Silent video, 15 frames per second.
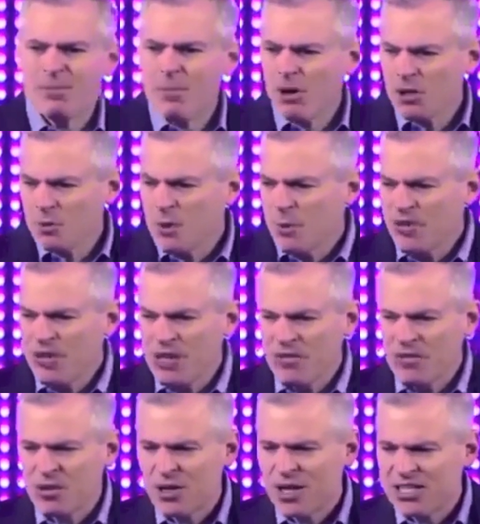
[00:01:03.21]
See, most people think
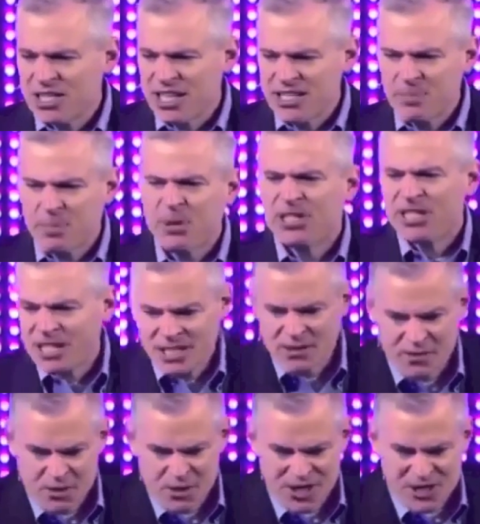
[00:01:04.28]
of trust as
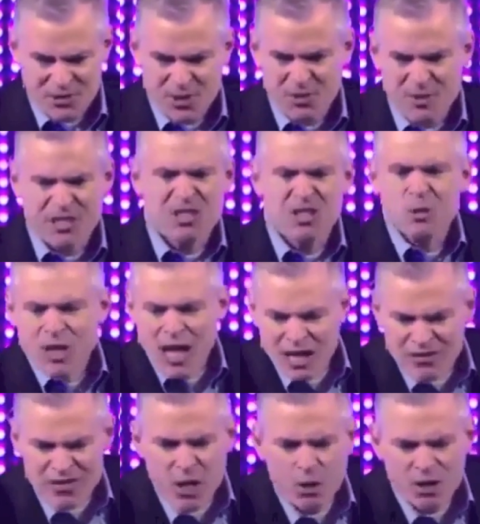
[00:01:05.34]
predictive trust, which means you and
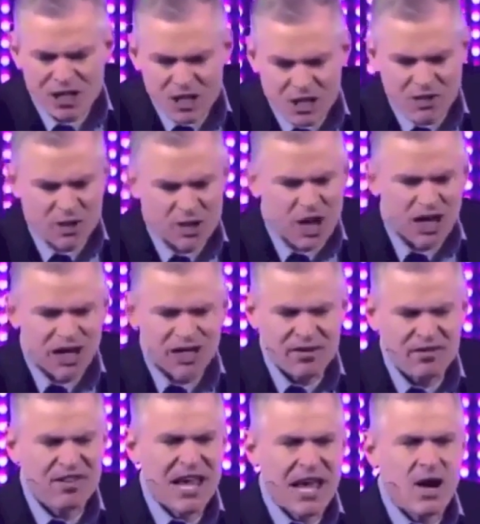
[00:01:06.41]
I have known each other long
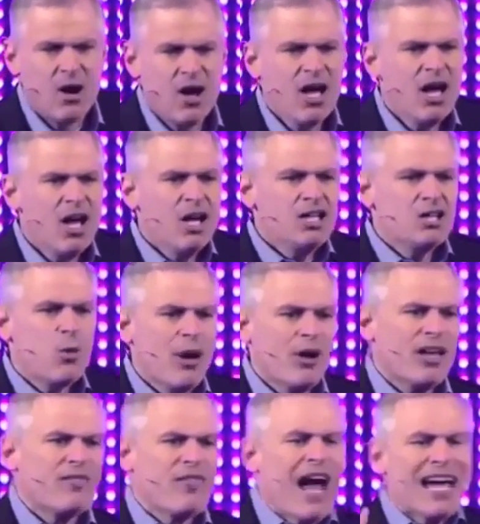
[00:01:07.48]
enough now to
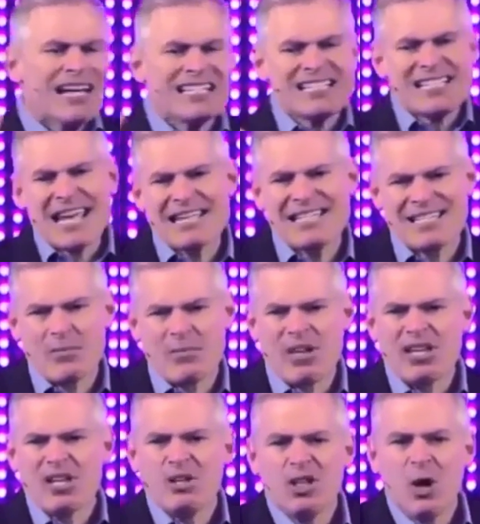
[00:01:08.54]
where if I say
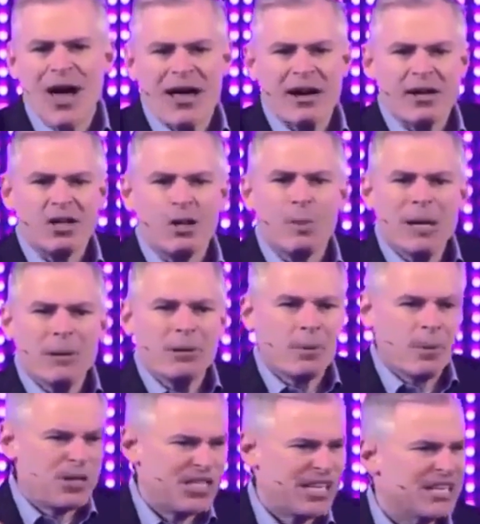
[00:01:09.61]
something, you'll be able
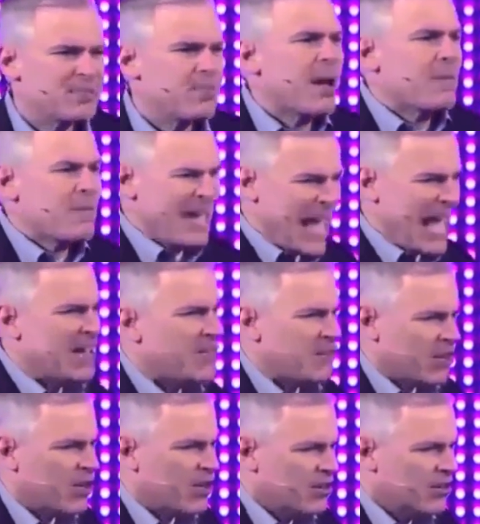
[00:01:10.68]
to predict my
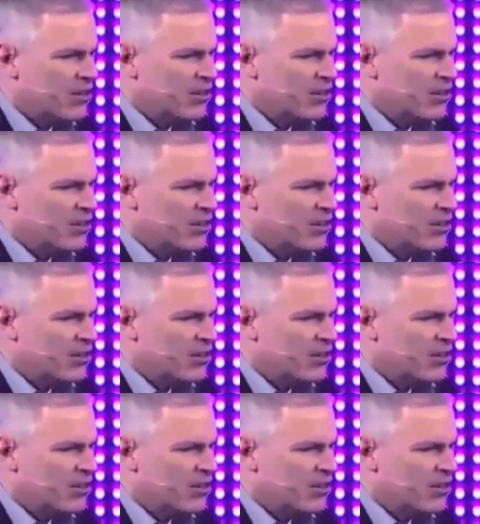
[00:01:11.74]
behavior.